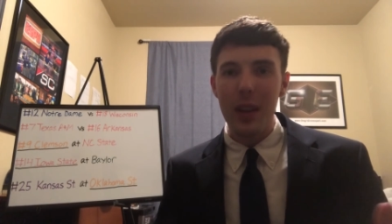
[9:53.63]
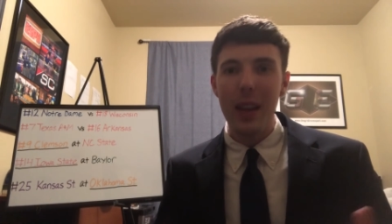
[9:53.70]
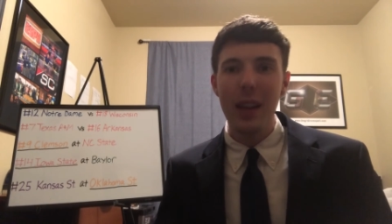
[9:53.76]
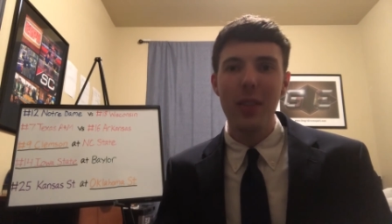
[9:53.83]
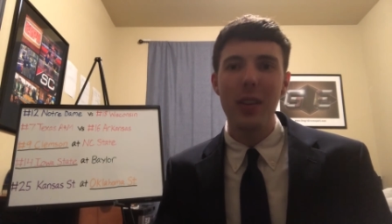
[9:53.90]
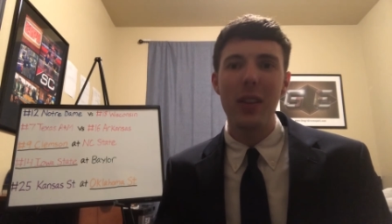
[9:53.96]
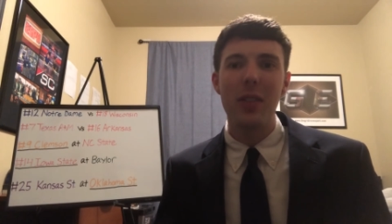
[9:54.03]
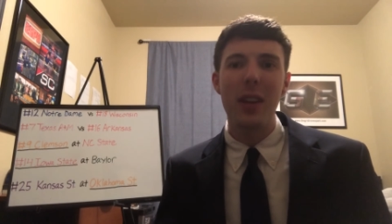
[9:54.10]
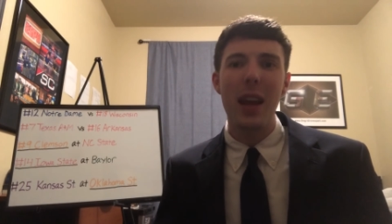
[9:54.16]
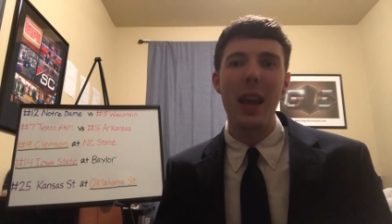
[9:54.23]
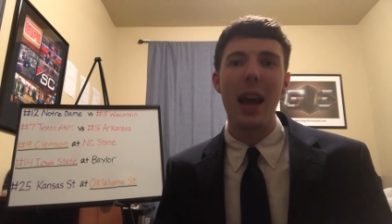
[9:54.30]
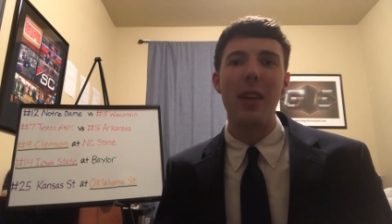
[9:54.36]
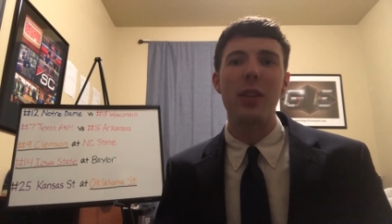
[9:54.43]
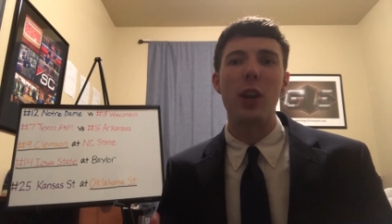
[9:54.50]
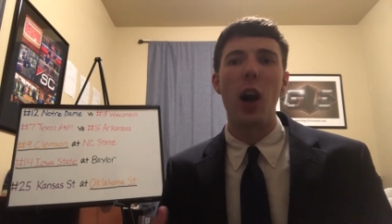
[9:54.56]
NC State
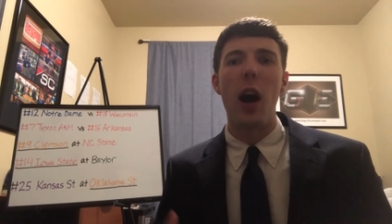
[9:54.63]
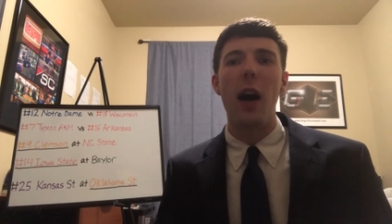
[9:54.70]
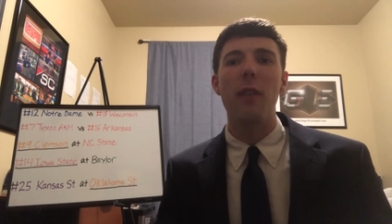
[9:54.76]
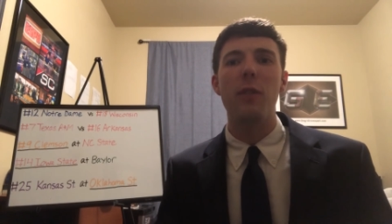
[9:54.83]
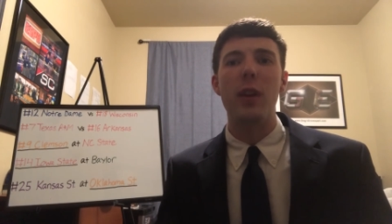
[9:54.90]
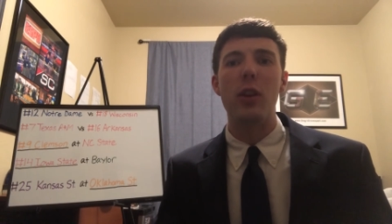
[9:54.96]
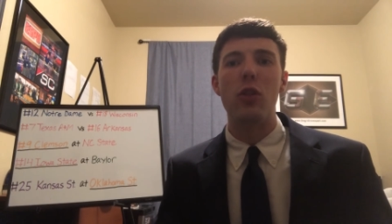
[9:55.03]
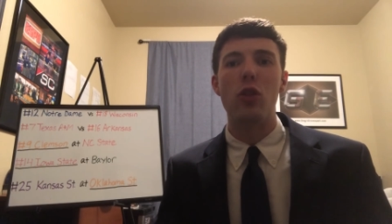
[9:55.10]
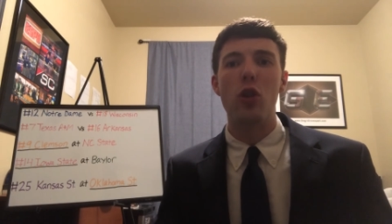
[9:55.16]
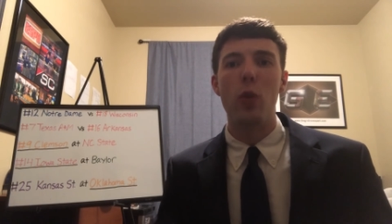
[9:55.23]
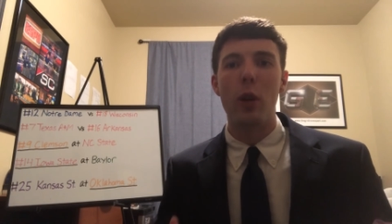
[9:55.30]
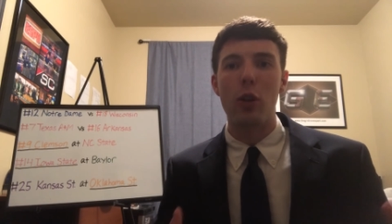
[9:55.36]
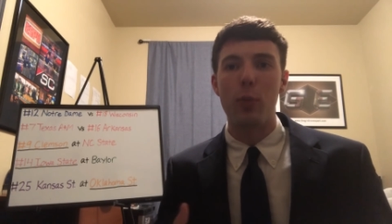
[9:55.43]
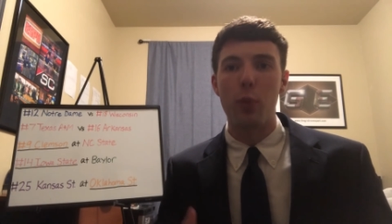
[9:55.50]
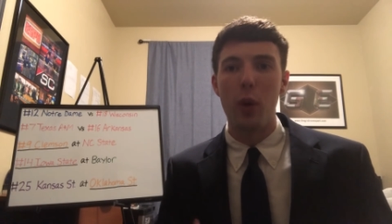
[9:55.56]
has the offense
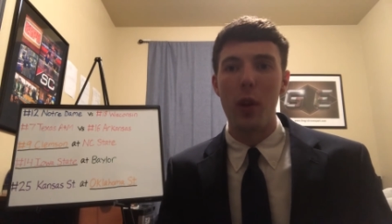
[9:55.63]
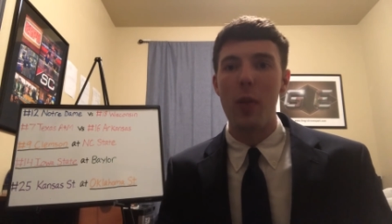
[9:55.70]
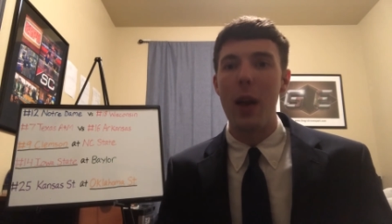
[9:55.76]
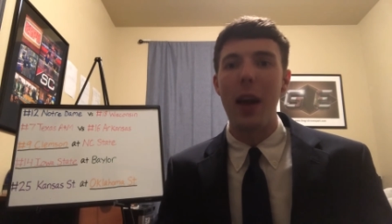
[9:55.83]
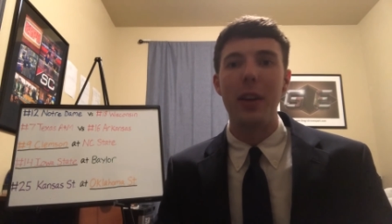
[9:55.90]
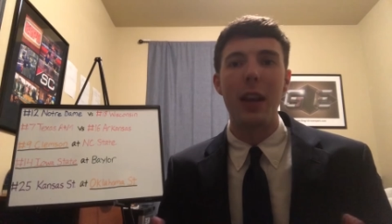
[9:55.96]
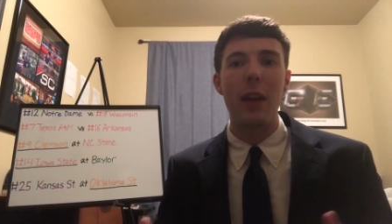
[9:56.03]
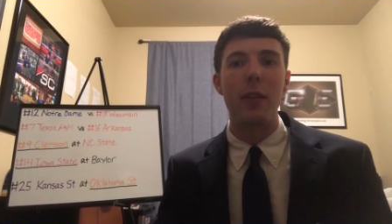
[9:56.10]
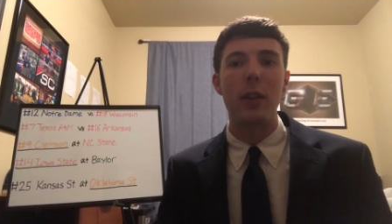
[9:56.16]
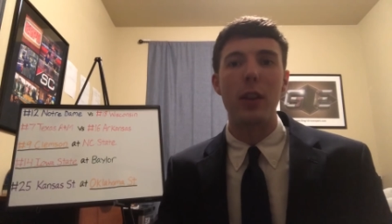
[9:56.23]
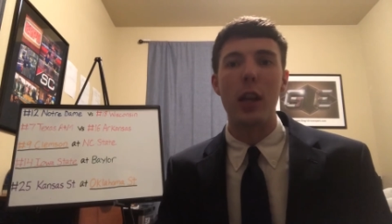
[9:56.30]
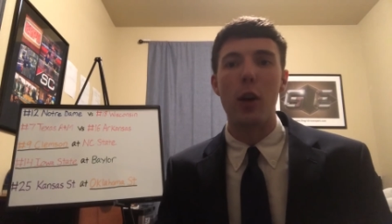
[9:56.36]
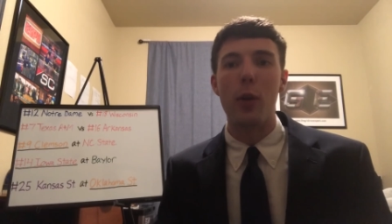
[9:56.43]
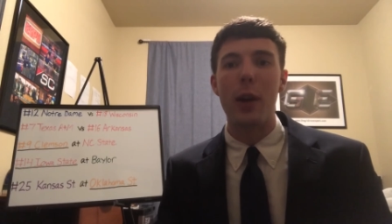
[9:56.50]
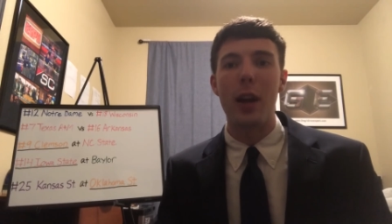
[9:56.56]
to exploit that. Devin
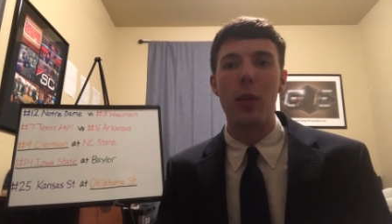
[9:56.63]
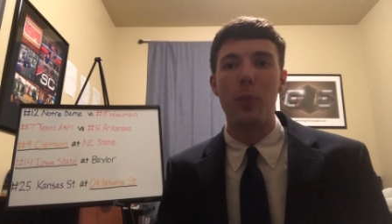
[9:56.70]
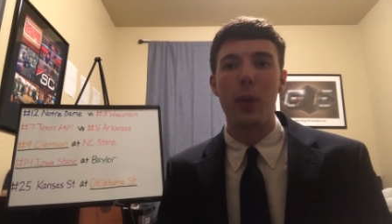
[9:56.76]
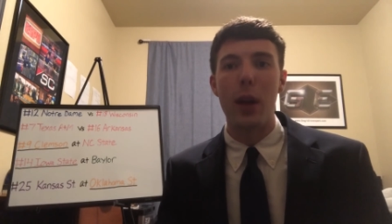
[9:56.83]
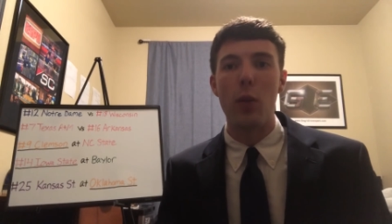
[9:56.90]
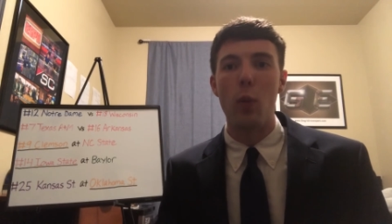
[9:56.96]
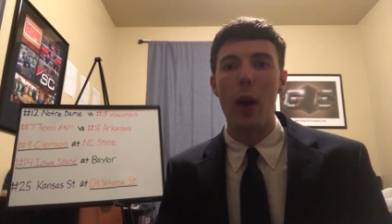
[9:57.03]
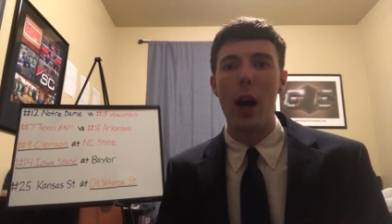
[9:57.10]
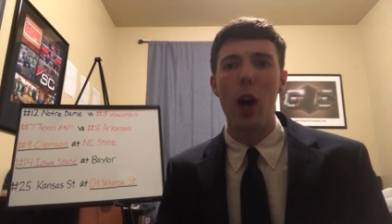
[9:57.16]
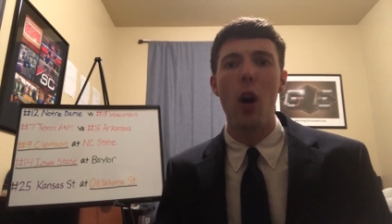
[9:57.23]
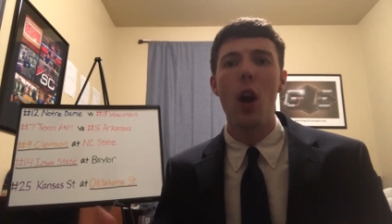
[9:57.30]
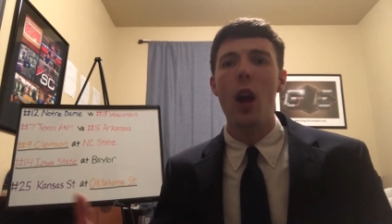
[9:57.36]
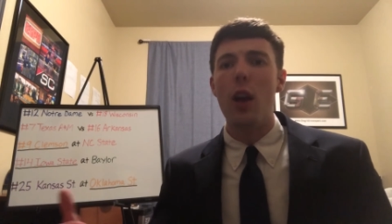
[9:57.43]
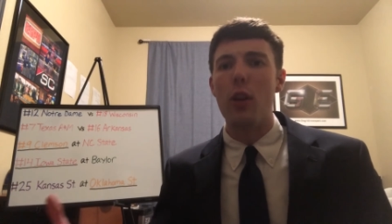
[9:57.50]
Leary has played well.